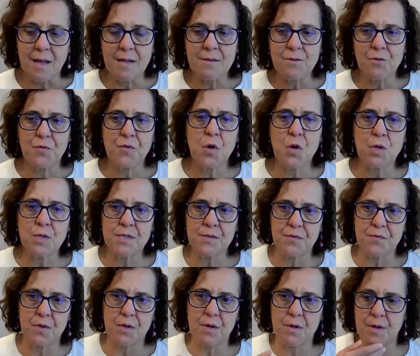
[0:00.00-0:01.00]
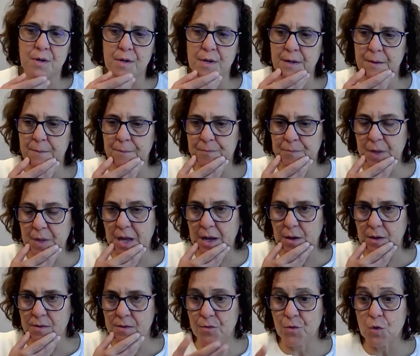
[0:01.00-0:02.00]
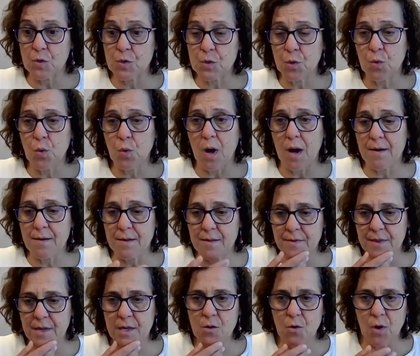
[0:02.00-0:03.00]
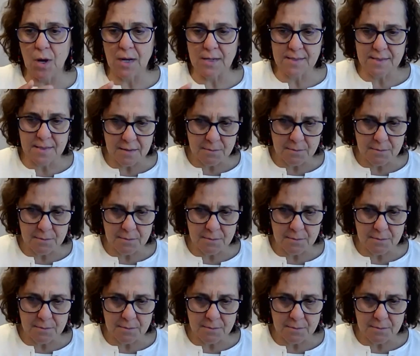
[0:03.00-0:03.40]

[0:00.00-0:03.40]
and of course for um, those who are in the US,